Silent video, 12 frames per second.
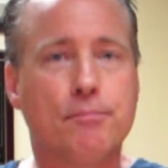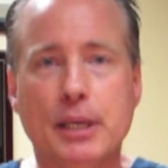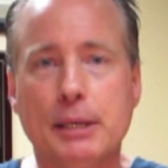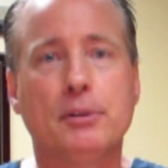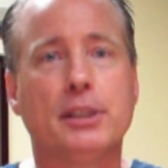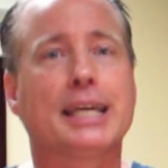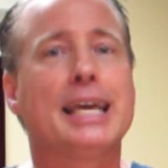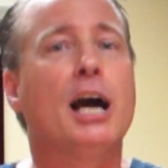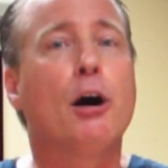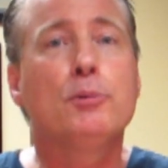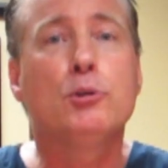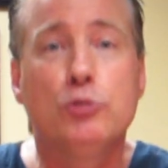people that can
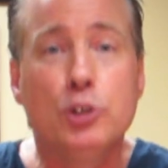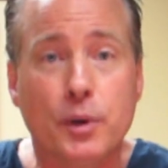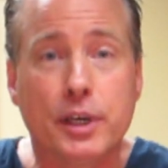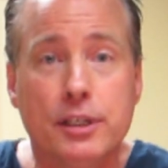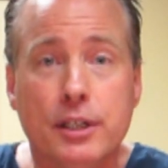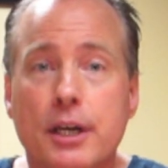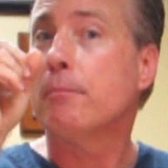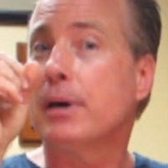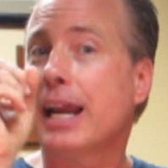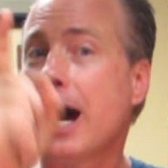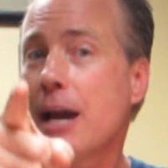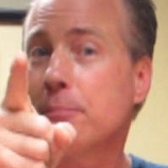help you do it,
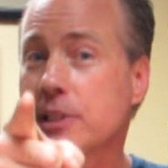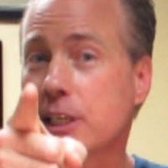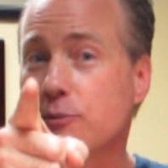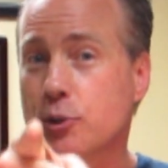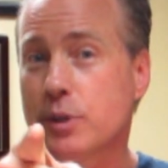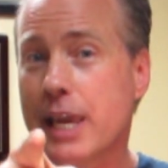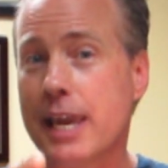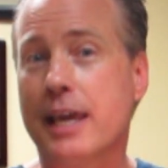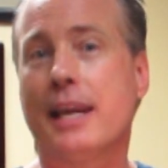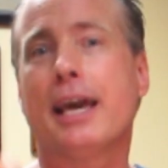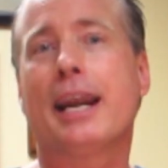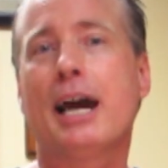but I believe you
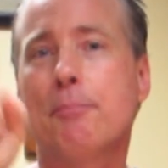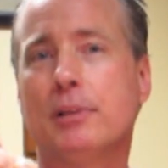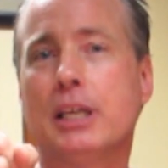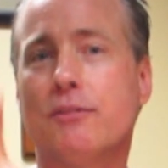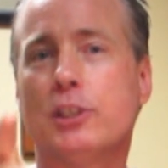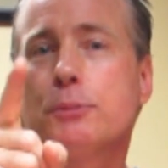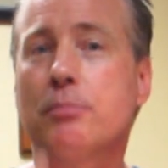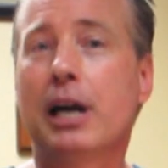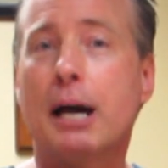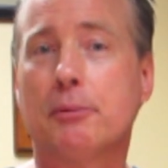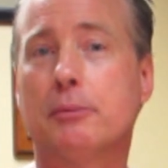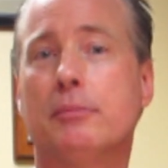can, and I believe this
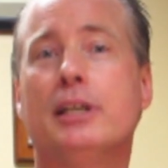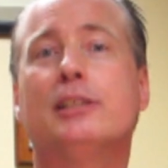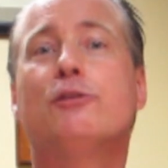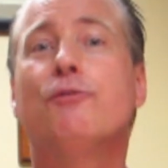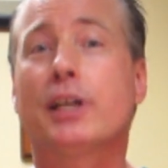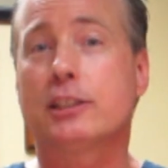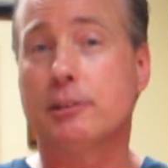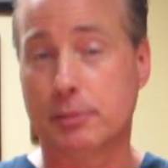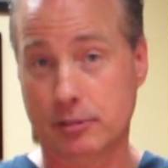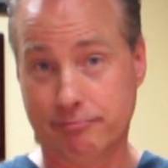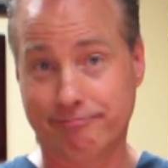problem is fixable.